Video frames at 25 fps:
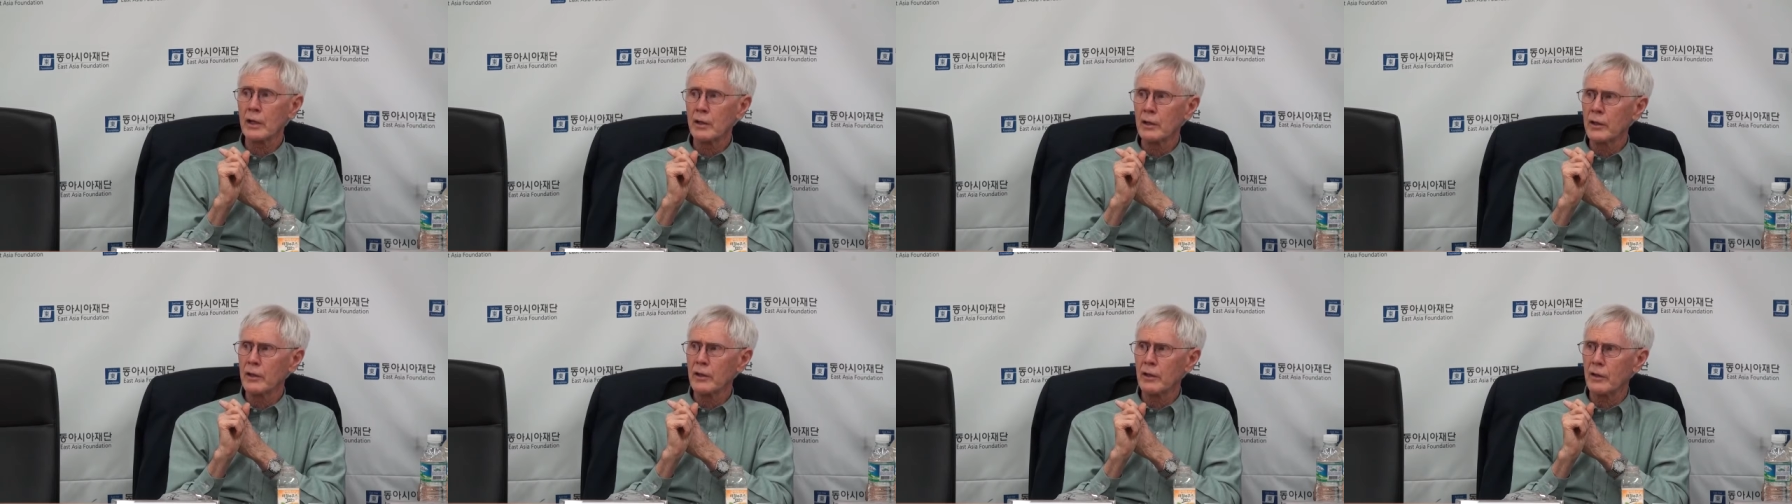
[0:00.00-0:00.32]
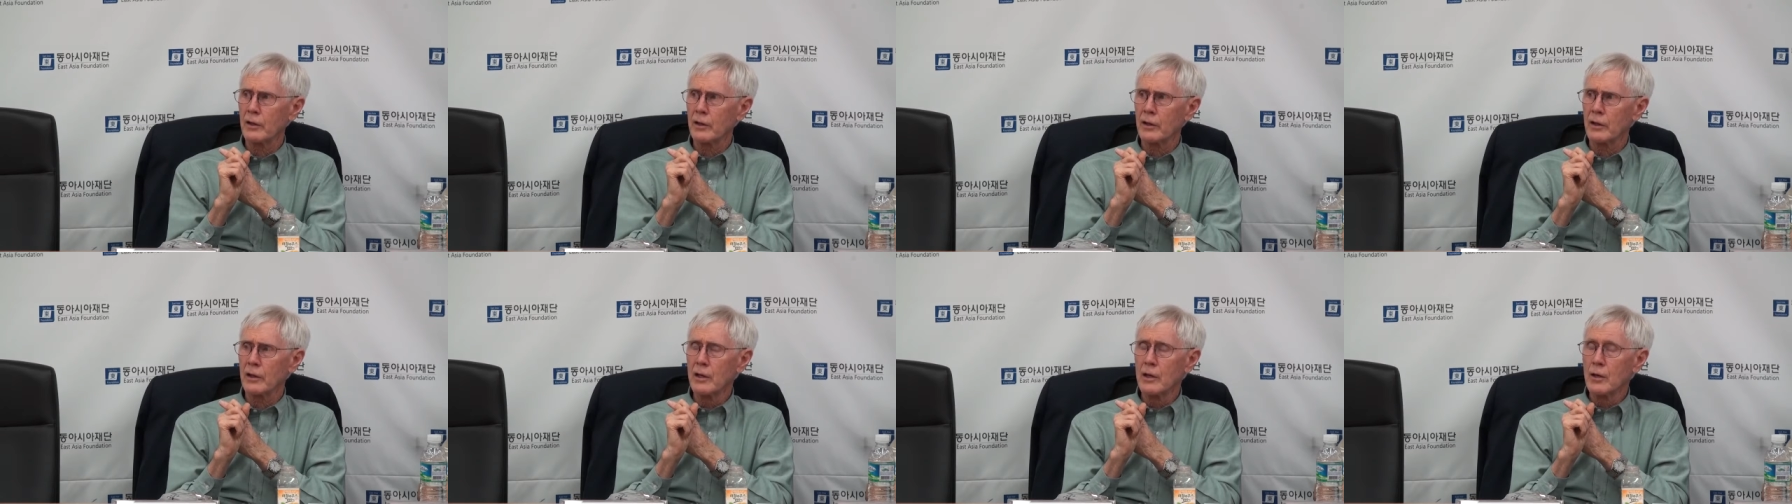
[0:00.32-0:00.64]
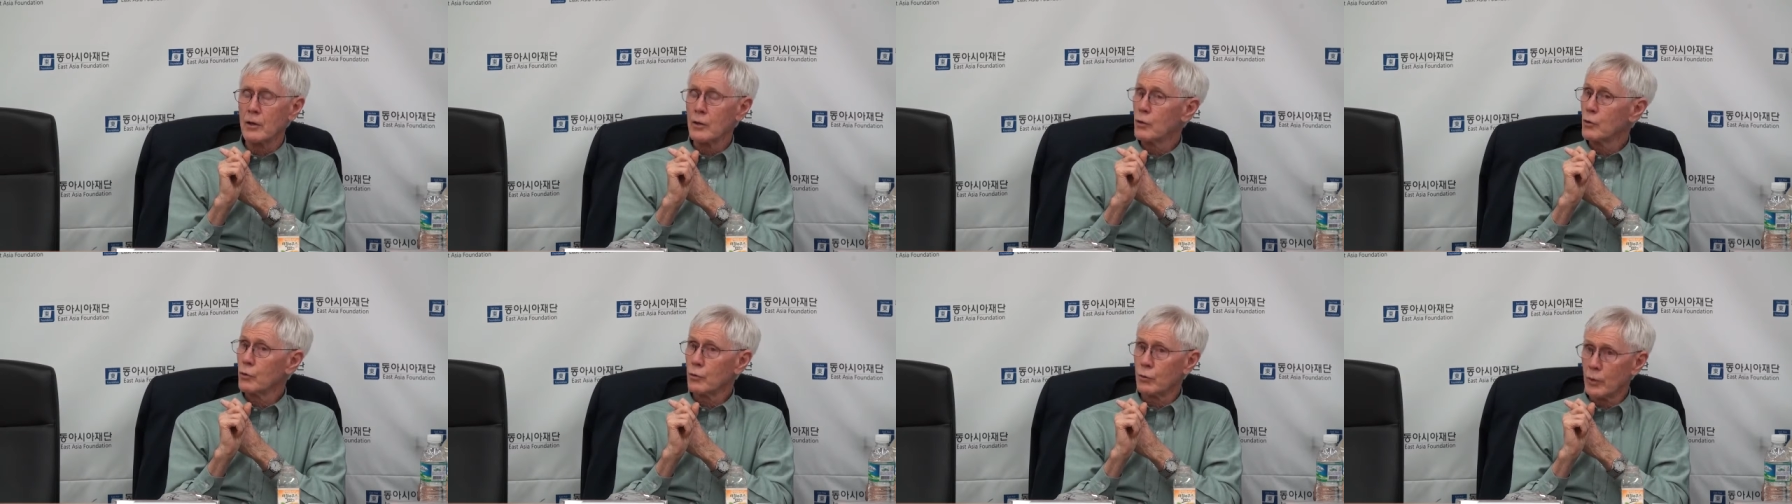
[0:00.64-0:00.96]
Clinton,
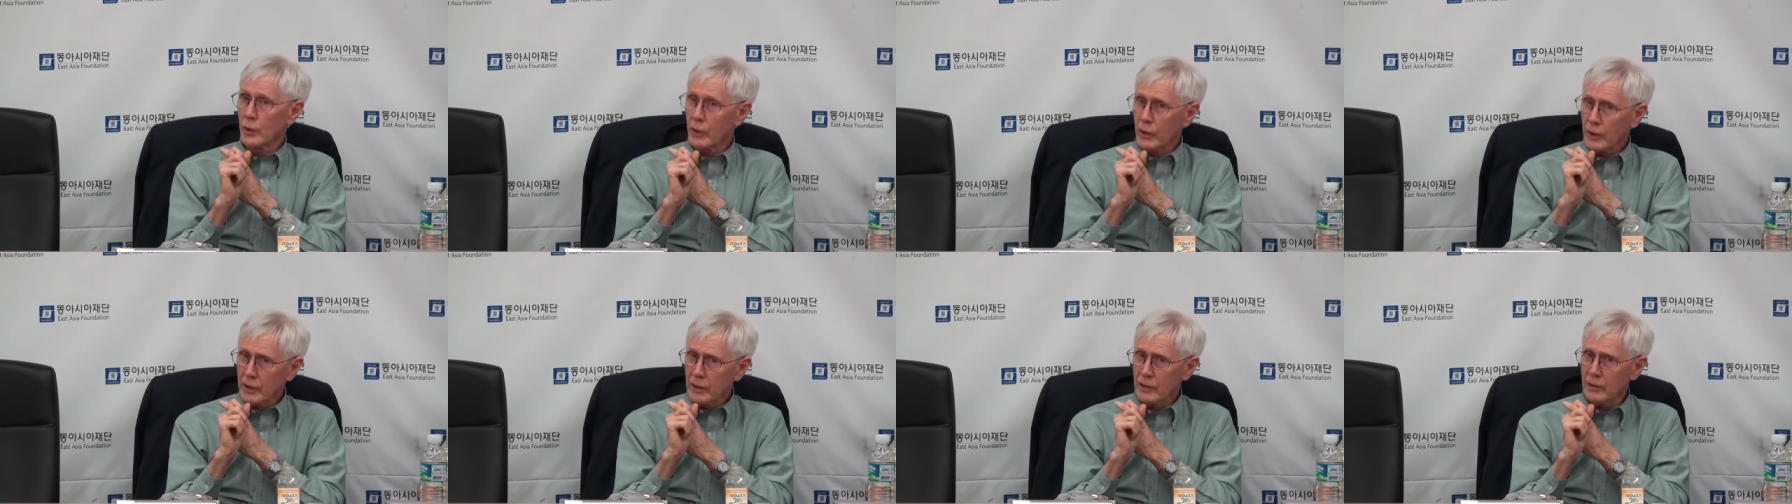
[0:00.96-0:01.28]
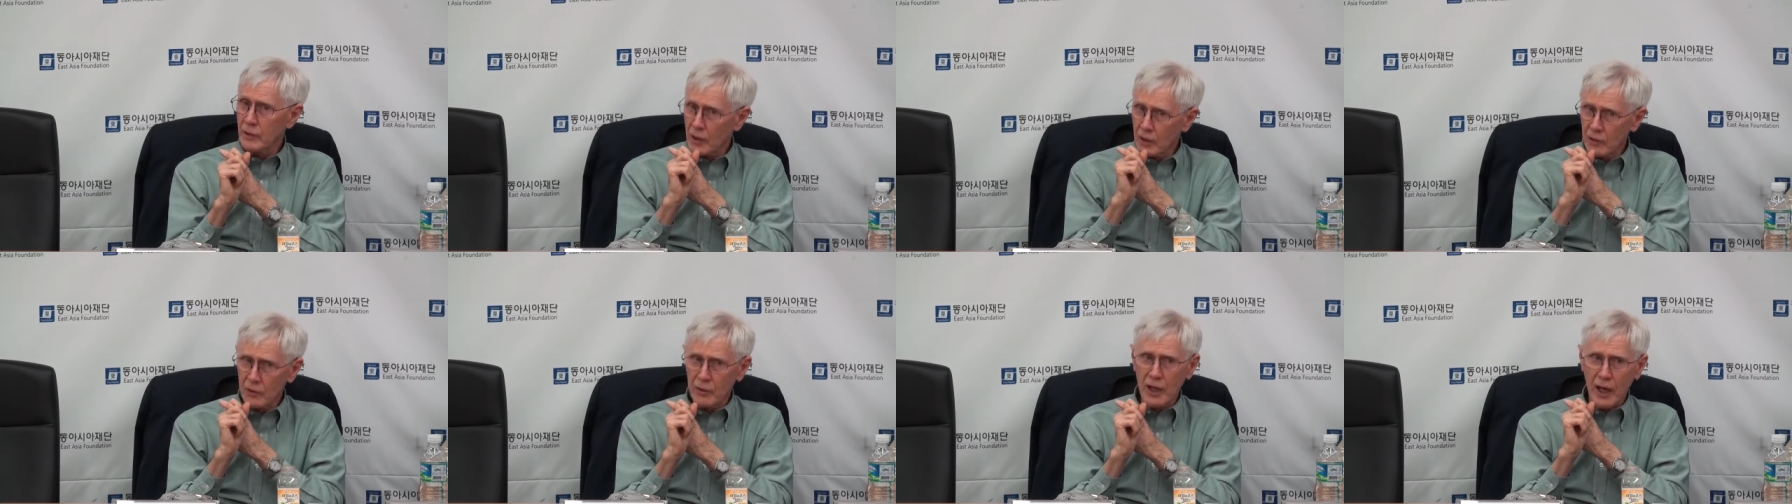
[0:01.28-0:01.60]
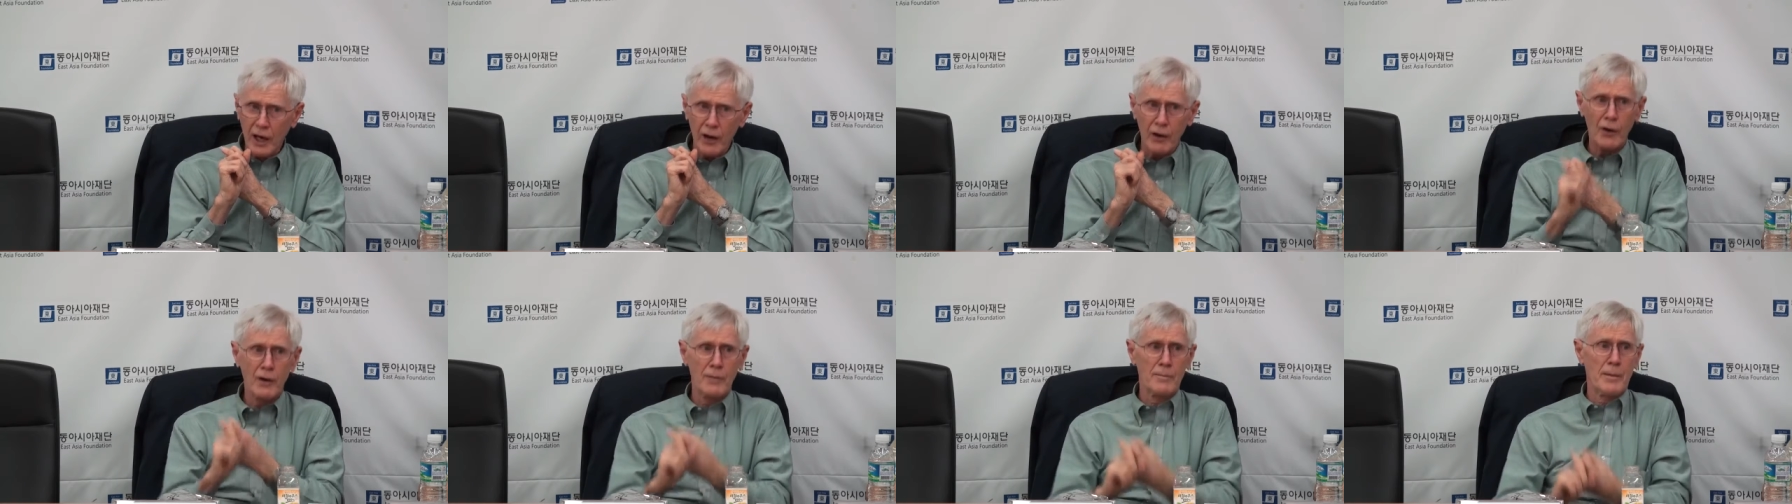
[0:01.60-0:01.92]
who really did
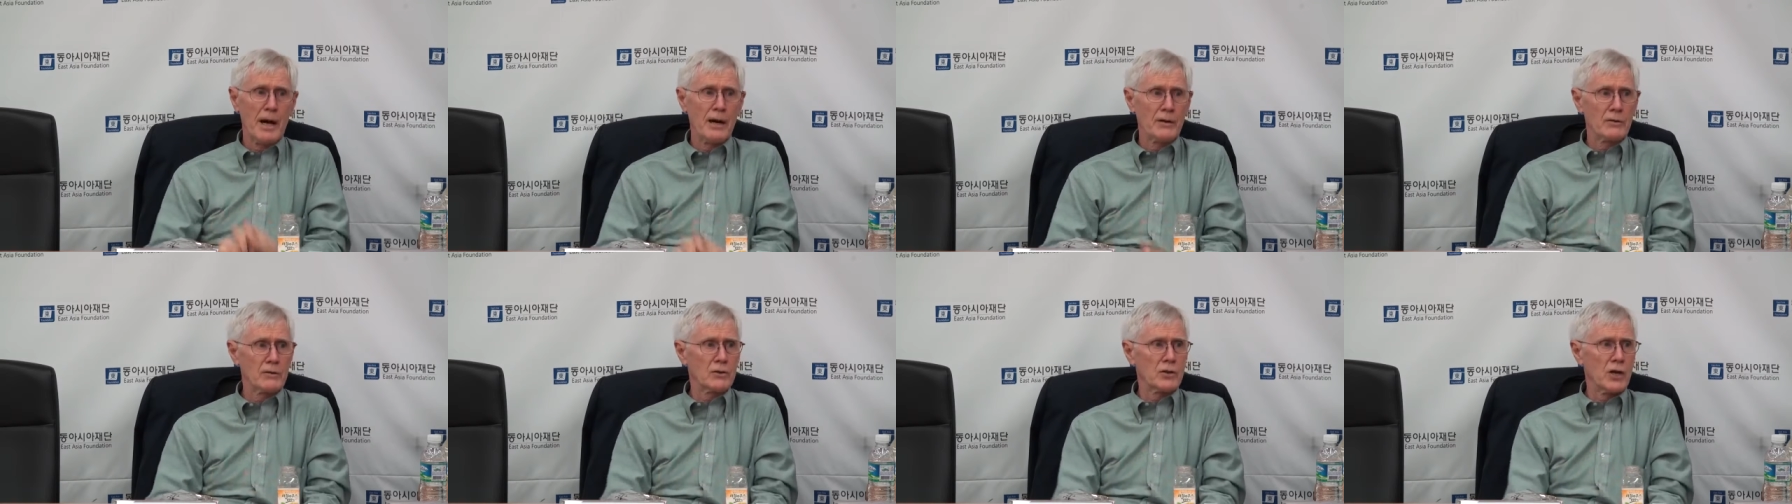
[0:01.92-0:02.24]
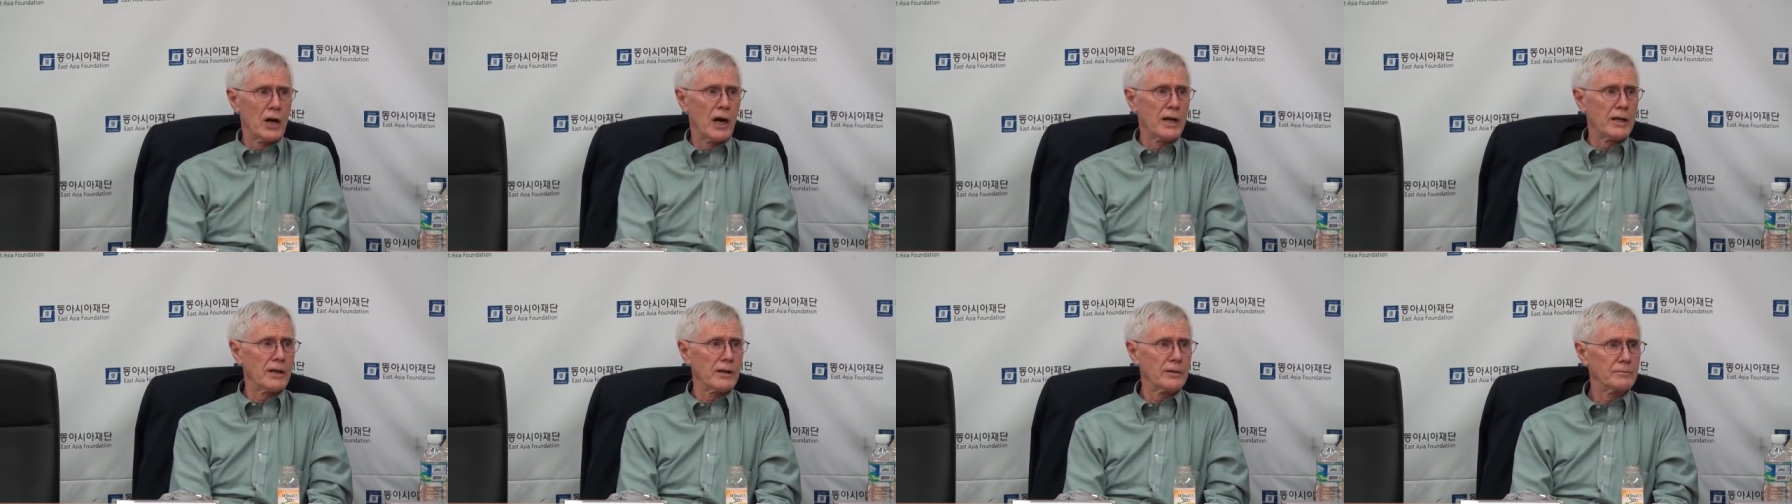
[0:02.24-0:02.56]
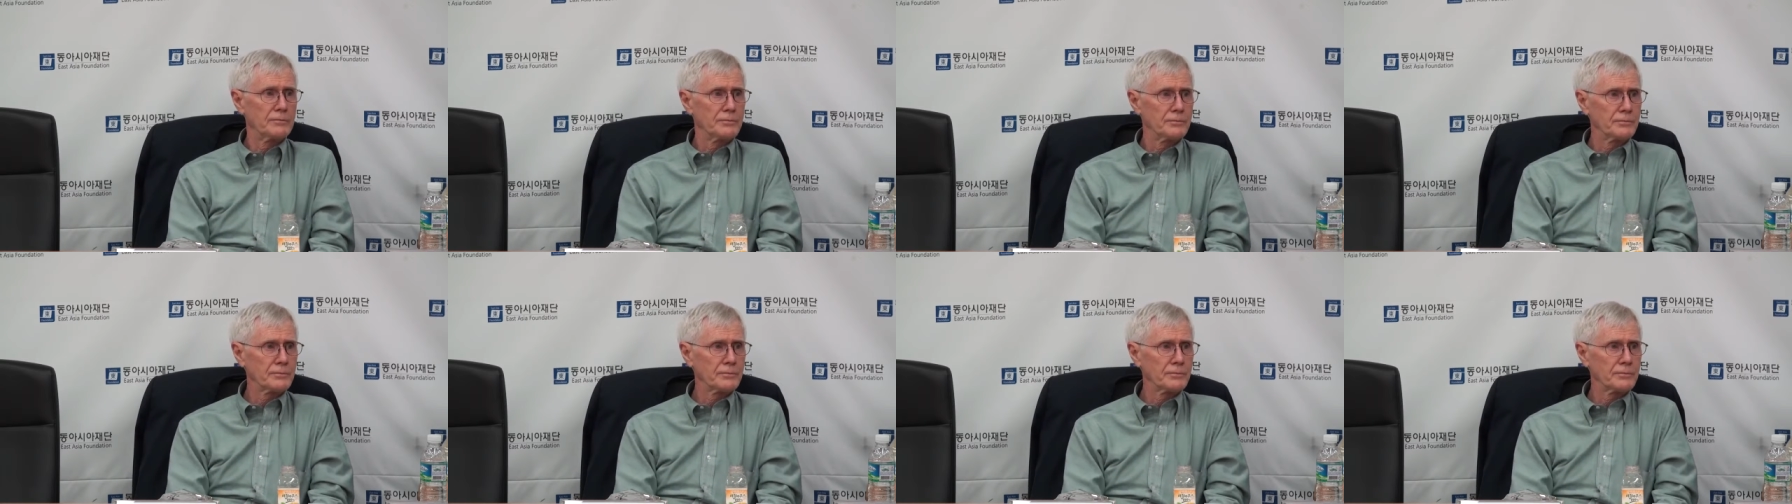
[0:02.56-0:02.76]
care about China